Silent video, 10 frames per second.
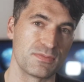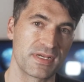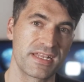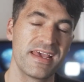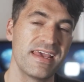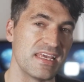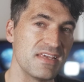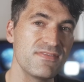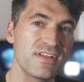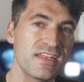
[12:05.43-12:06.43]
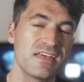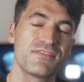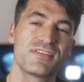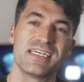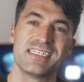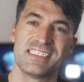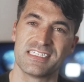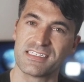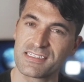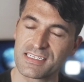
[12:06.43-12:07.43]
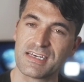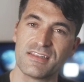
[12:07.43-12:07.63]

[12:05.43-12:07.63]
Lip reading: but even if they didn't,